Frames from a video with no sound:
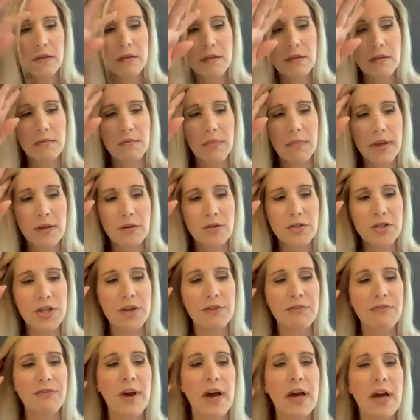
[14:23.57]
Michael
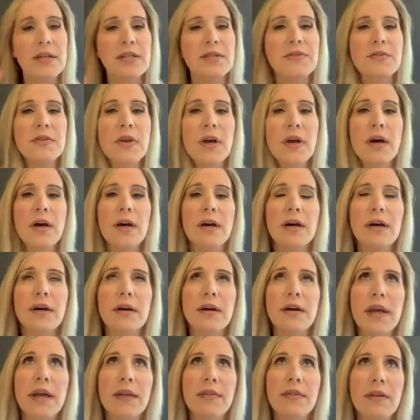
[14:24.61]
J. Fox
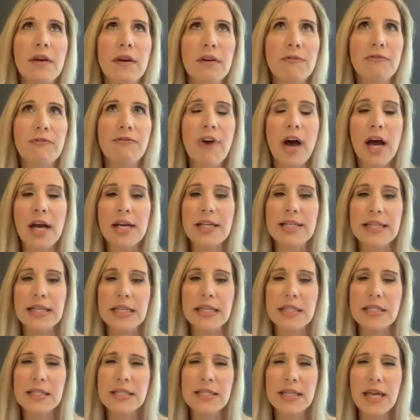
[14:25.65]
and the Fox
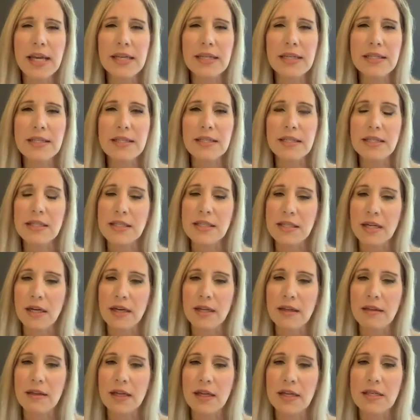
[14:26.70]
Insights, the
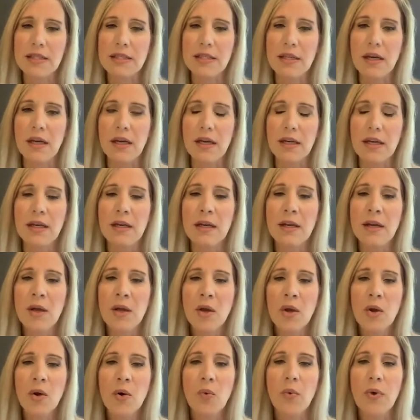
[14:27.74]
study that he's done
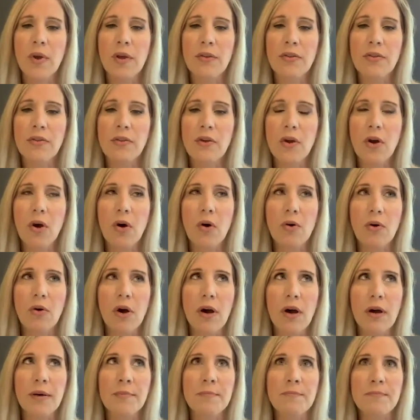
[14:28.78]
with
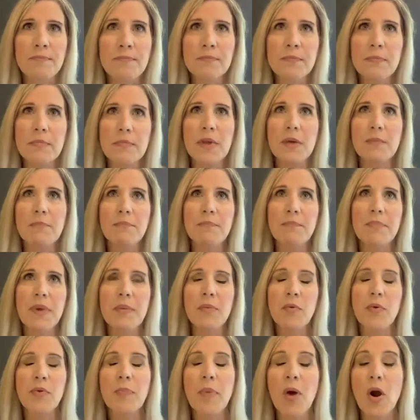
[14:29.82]

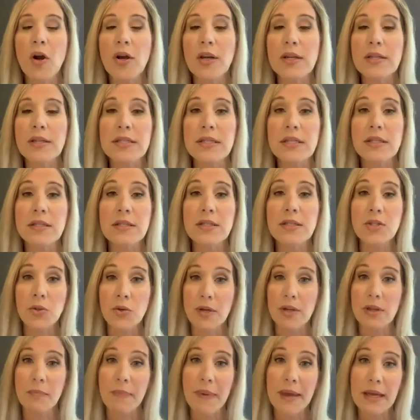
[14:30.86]
people with Parkinson's
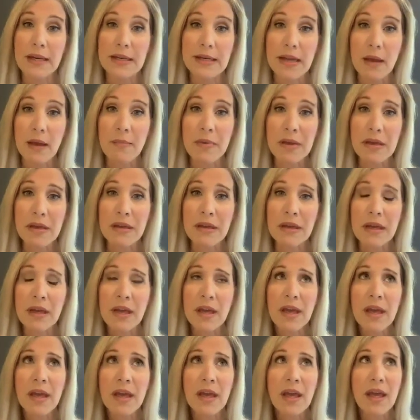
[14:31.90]
during the pandemic.
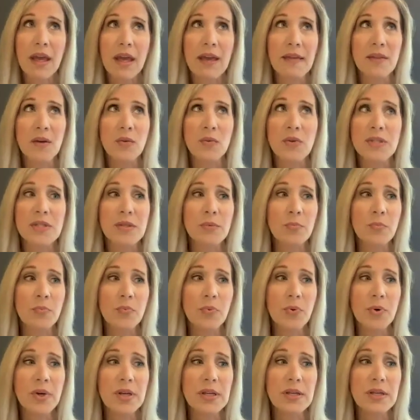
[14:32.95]
And there were some
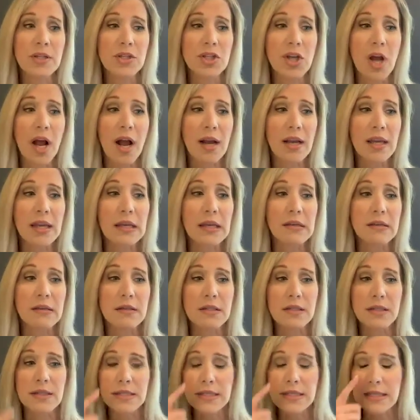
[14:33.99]
pretty shocking
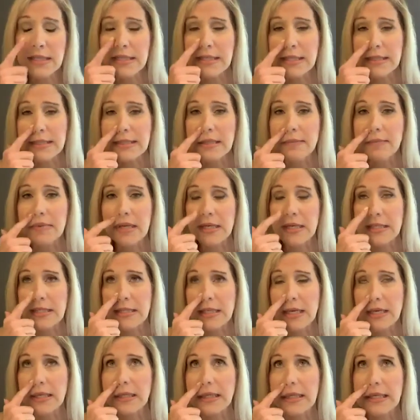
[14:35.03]
statistics. I mean, he
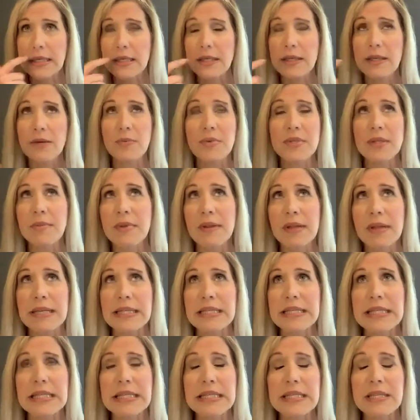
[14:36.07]
said it was something like
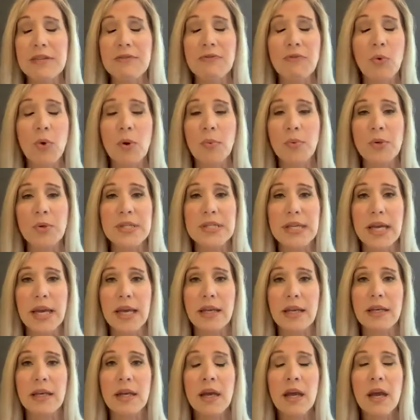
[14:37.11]

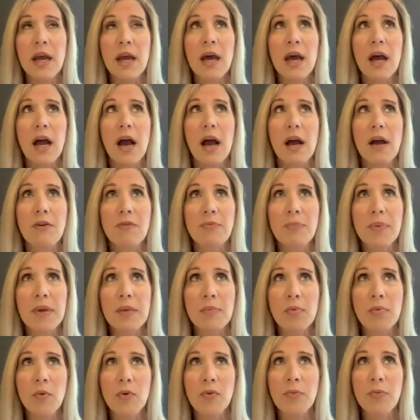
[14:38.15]
64% of
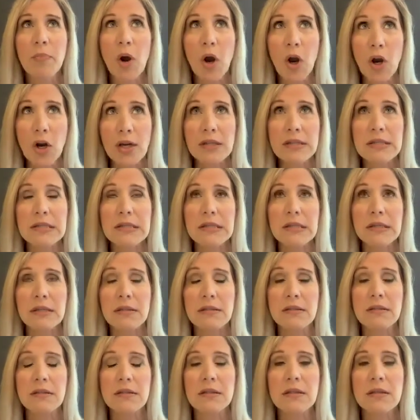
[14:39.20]
people with
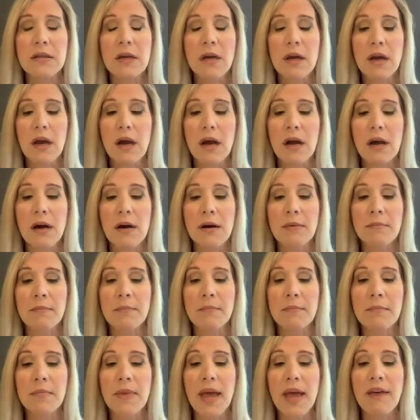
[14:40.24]
Parkinson's
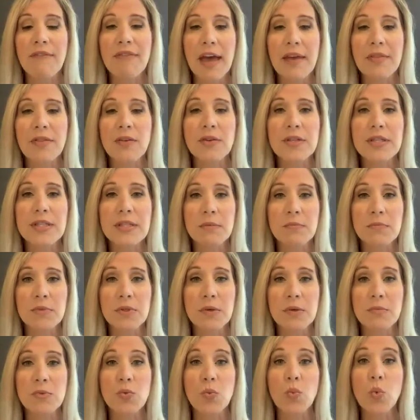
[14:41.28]
have had their
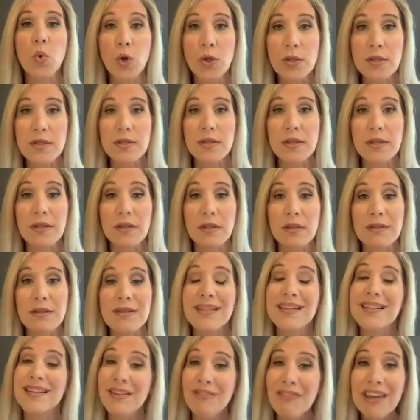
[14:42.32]
symptoms worsen
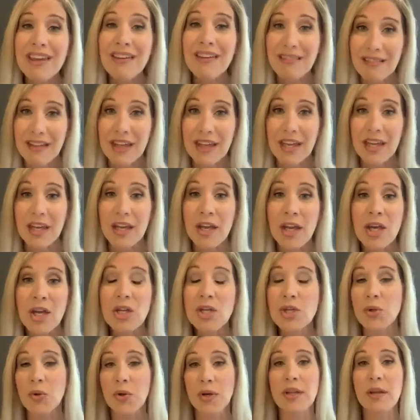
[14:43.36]
significantly
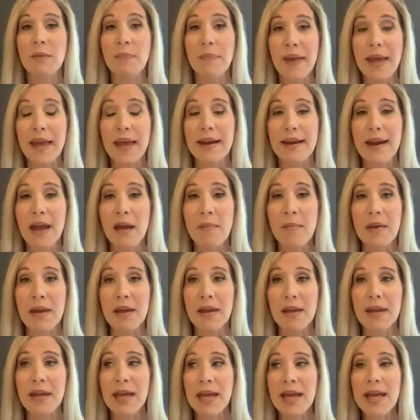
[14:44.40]
during the
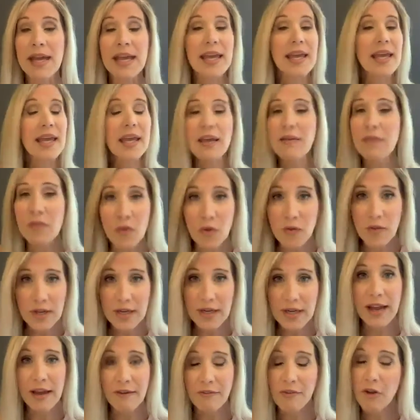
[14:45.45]
pandemic, even though they
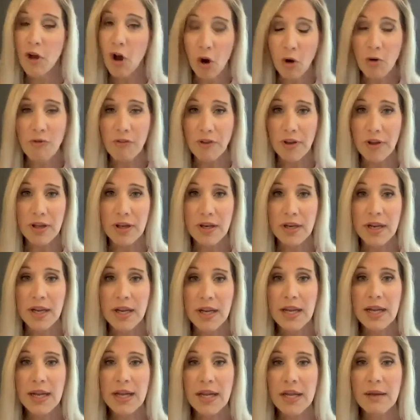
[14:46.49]
didn't have COVID,
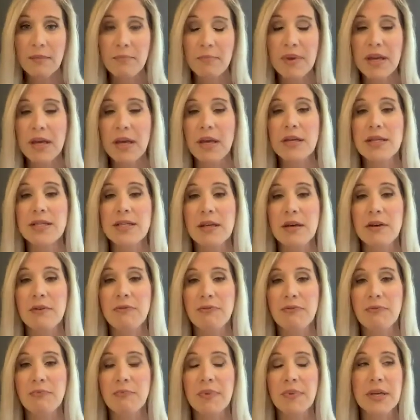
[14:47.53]
because
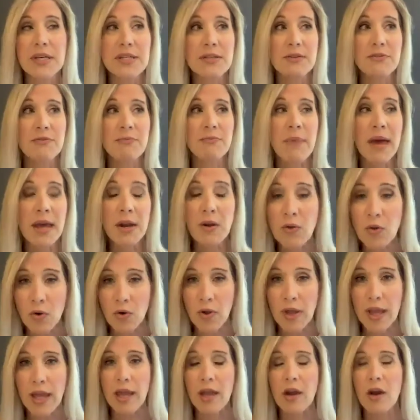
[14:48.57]
of medical
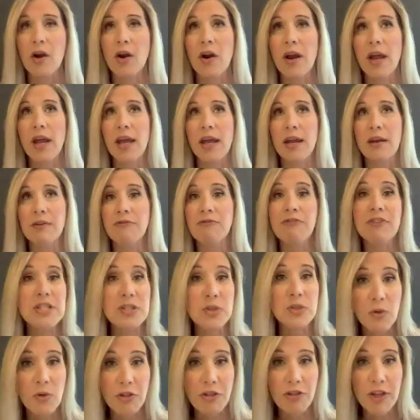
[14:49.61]
care and
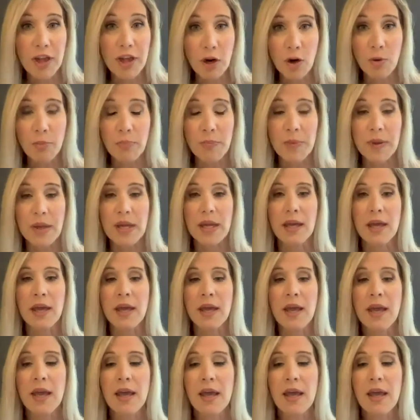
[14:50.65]
physical therapy.